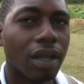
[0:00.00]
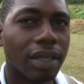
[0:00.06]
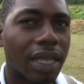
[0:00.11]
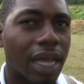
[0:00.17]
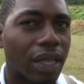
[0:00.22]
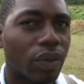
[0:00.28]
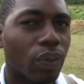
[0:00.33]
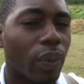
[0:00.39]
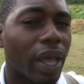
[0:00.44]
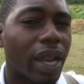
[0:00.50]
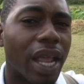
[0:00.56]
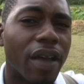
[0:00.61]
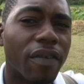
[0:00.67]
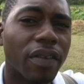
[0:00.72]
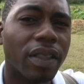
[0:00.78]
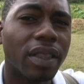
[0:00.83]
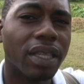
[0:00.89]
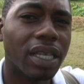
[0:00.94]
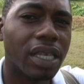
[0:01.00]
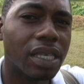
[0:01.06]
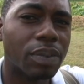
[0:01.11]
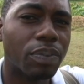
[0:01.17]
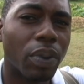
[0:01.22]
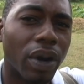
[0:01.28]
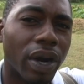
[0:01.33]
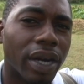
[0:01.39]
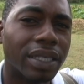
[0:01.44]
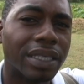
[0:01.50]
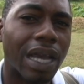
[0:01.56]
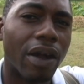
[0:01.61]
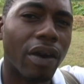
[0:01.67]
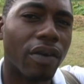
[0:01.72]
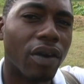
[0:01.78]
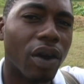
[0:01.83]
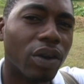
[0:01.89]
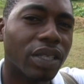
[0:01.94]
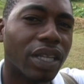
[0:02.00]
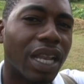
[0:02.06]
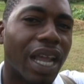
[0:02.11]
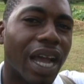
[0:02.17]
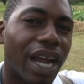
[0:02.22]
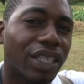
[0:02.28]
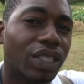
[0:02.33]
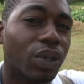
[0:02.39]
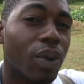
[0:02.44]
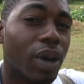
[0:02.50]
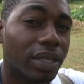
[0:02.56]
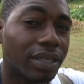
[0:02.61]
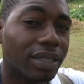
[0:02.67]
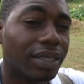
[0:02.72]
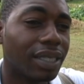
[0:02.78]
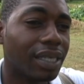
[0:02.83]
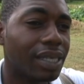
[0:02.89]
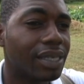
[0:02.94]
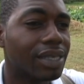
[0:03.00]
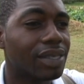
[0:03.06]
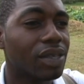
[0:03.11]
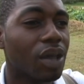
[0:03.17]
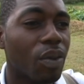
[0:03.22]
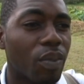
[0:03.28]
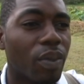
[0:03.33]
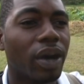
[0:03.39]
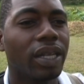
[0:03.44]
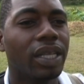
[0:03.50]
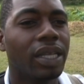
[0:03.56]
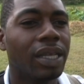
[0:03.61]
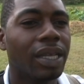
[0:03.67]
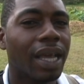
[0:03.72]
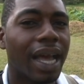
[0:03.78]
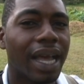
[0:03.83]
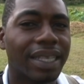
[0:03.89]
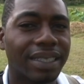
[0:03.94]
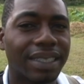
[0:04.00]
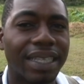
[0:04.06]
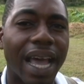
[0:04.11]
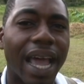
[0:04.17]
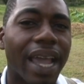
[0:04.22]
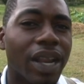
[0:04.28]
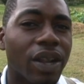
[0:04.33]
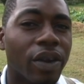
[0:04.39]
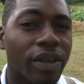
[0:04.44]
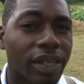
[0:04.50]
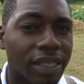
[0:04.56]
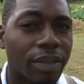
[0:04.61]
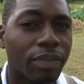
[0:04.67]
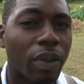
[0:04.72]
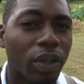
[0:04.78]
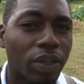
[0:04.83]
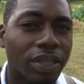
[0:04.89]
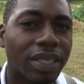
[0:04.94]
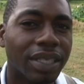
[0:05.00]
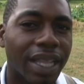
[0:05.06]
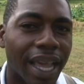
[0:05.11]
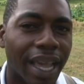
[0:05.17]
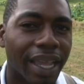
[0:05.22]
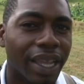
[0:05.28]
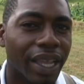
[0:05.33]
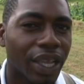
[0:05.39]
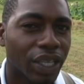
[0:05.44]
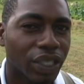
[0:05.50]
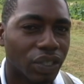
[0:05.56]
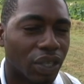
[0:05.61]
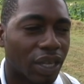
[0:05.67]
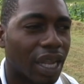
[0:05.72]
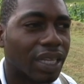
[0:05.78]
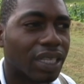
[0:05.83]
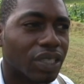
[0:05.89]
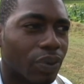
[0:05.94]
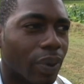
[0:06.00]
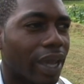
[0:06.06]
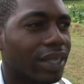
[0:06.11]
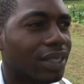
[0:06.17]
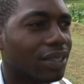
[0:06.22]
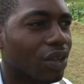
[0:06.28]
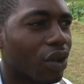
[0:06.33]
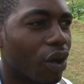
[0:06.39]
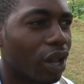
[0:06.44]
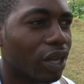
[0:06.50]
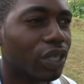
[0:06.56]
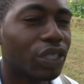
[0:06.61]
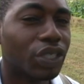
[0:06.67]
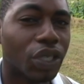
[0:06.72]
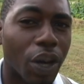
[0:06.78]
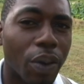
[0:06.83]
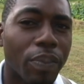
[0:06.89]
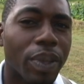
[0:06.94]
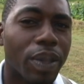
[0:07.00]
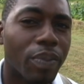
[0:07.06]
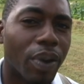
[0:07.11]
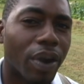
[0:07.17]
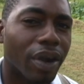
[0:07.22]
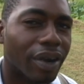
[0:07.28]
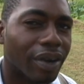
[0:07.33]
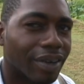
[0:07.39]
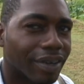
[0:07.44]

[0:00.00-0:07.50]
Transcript: that whenever these birds are around in large quantities, somebody has died or is about to die. So that is why it's called the zombie bird.